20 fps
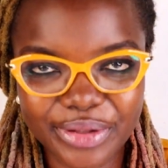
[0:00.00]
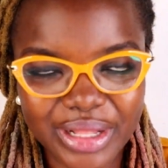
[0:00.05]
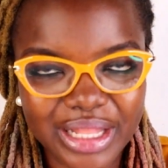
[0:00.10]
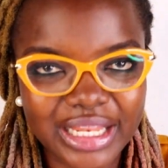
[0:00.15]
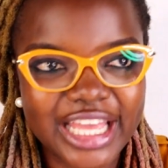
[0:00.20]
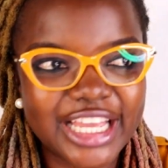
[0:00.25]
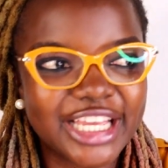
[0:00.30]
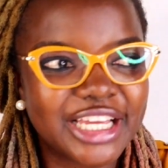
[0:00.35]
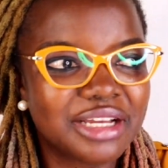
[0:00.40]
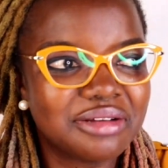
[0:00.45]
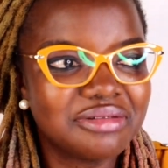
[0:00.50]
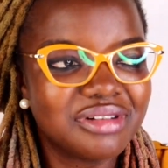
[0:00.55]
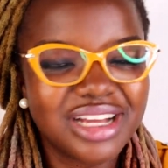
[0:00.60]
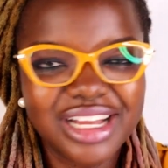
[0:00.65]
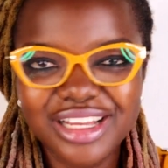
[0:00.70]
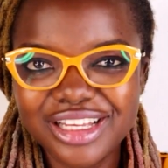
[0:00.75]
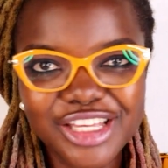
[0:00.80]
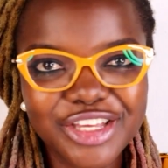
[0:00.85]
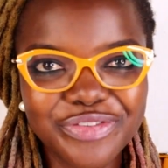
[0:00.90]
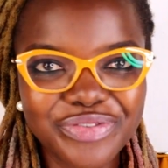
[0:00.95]
Like,
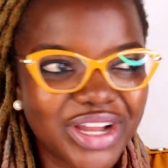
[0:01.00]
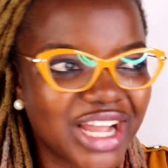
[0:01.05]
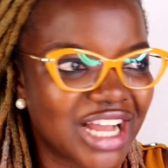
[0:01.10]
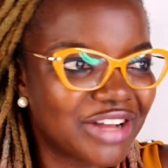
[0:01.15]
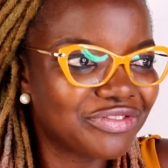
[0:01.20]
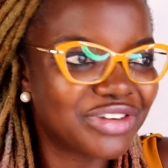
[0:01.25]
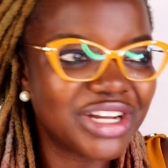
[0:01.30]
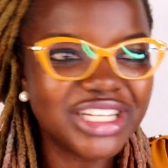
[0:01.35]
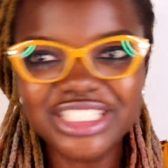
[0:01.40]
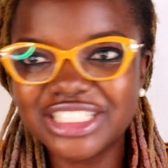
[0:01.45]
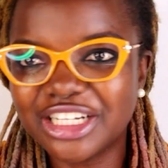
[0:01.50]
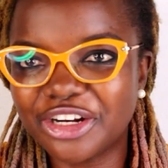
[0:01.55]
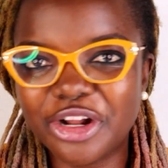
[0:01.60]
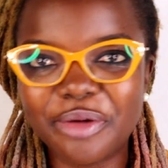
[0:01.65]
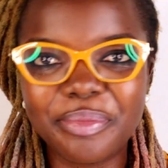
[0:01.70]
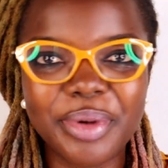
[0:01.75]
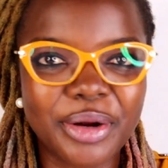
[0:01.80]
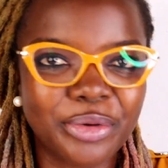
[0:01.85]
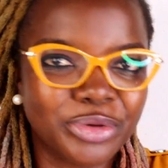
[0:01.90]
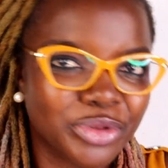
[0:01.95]
if I can find it in
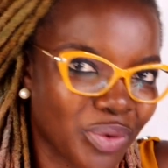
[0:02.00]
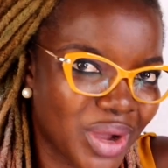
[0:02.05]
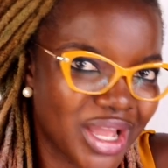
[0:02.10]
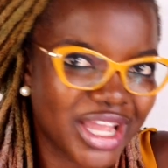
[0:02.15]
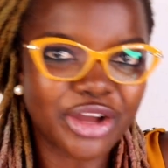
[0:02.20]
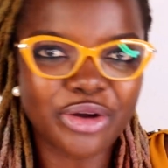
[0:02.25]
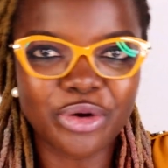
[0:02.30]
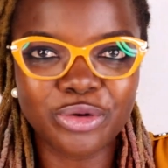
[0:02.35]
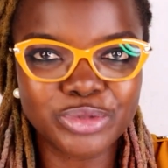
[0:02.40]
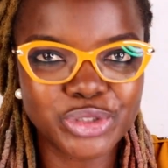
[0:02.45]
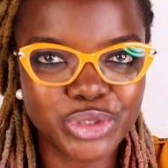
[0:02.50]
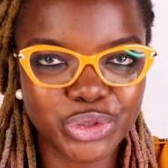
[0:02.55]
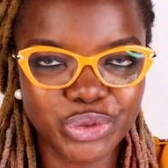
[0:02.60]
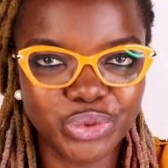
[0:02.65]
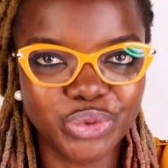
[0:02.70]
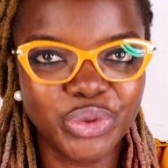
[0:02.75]
another brand, why come to you?